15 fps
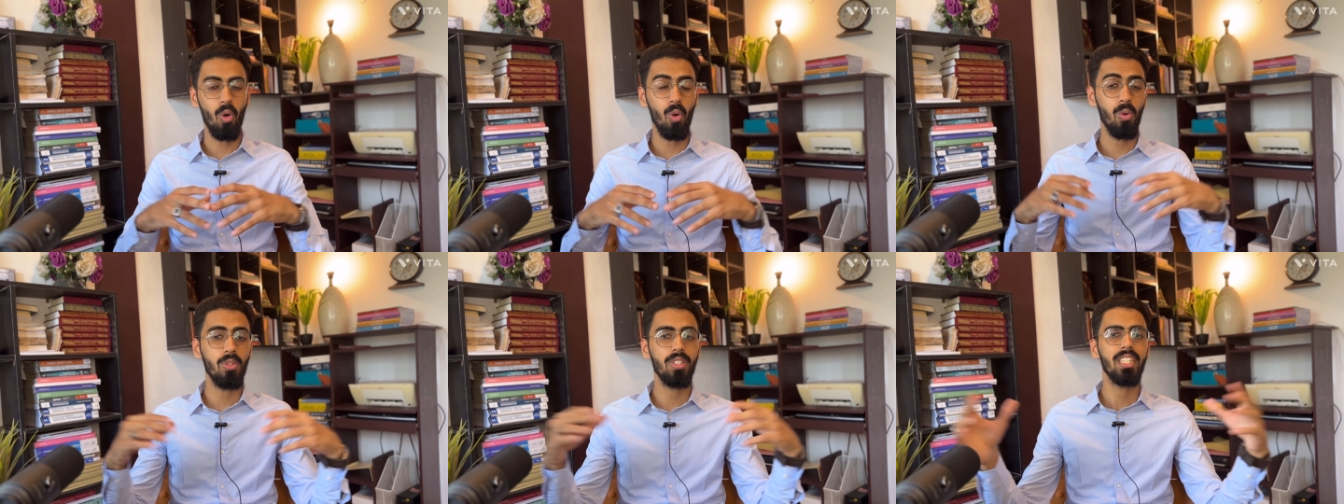
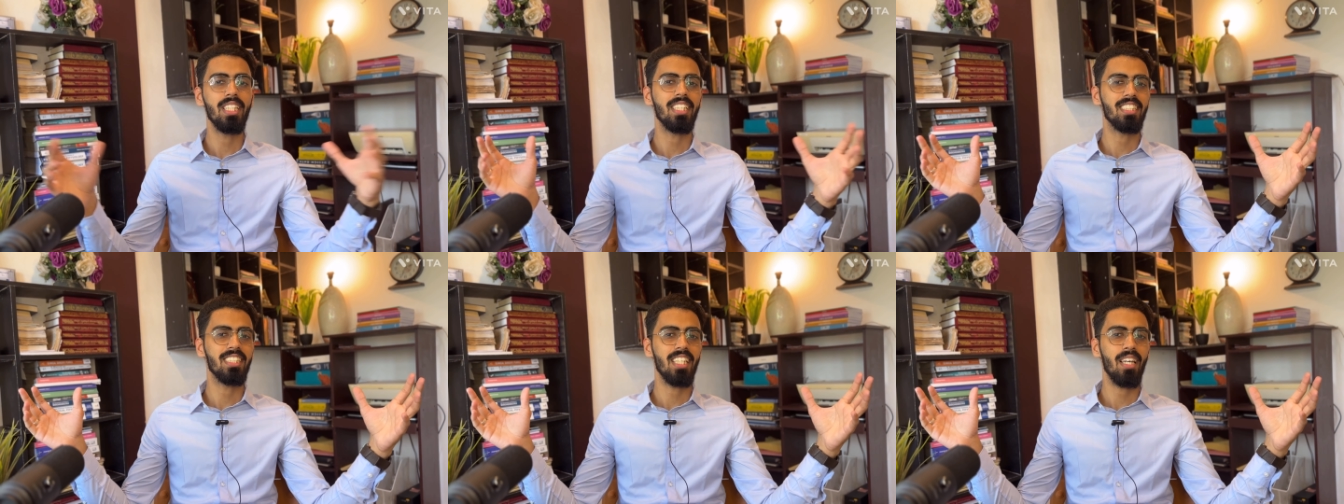all the
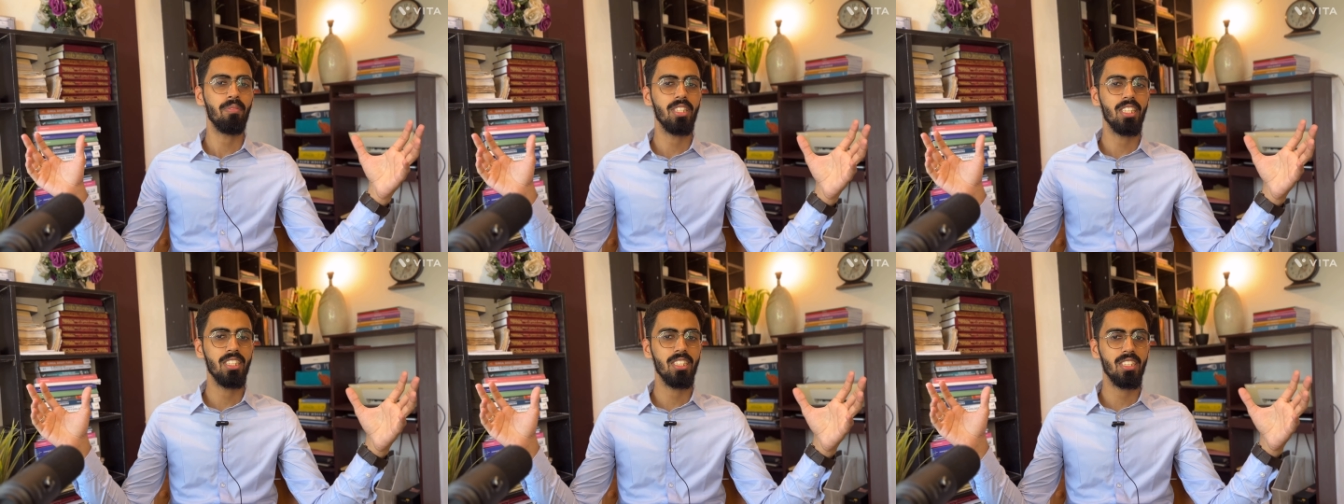
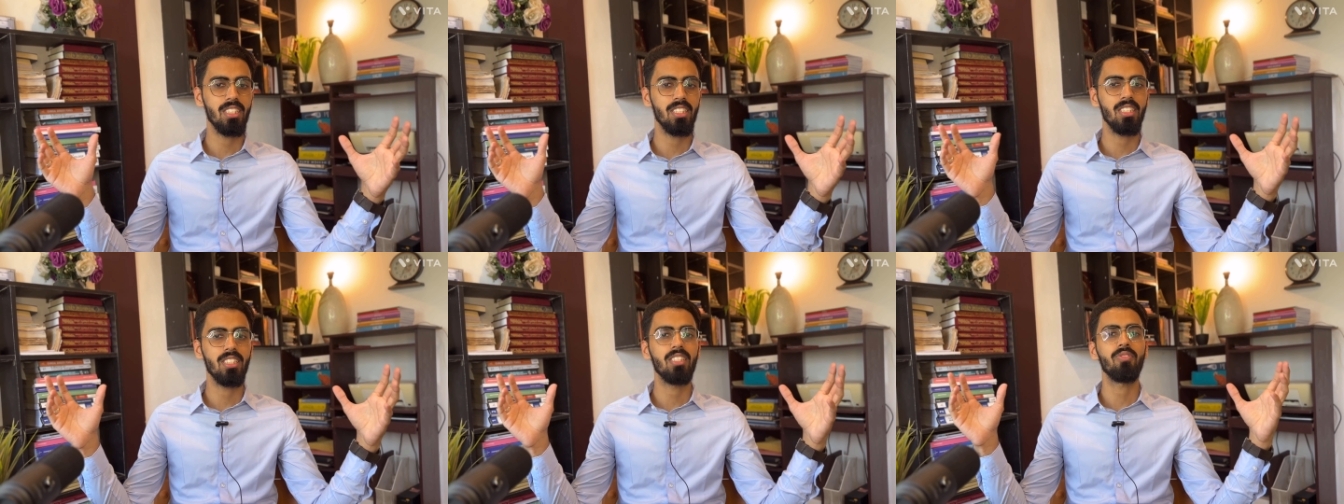
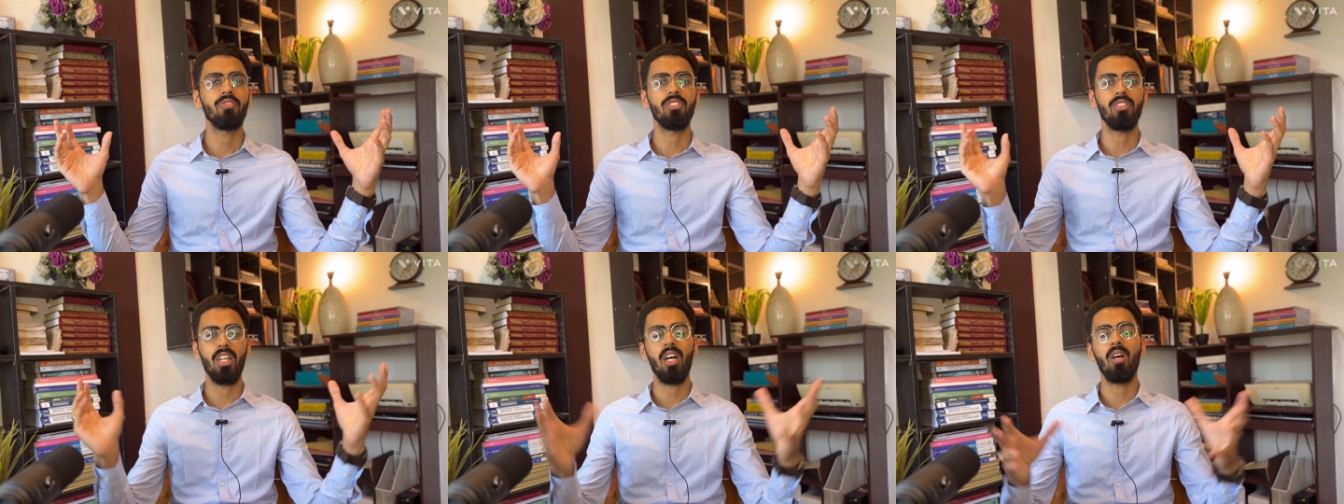examinations
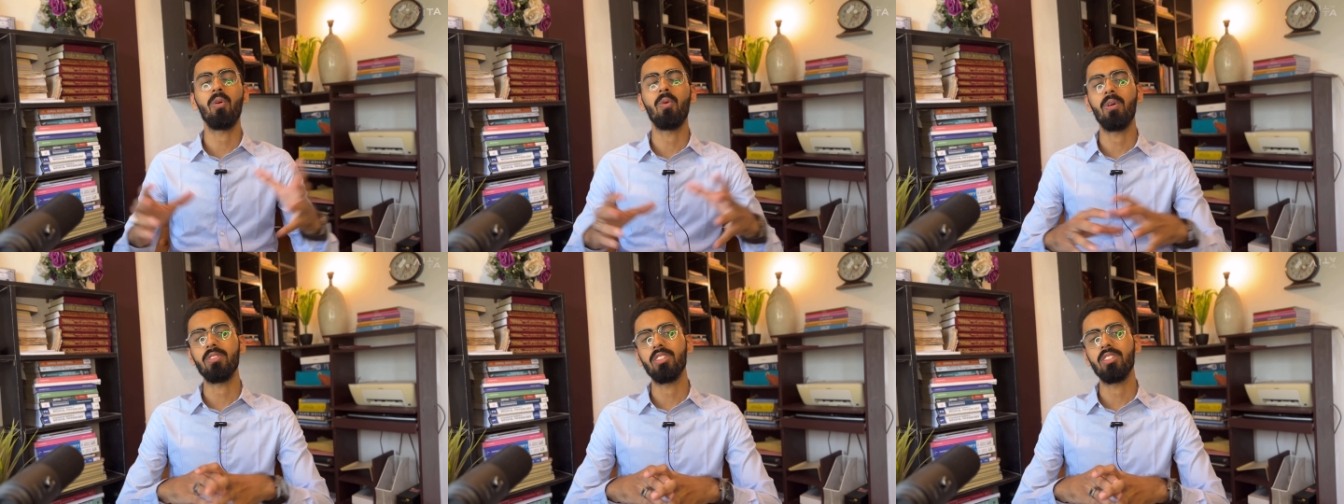for now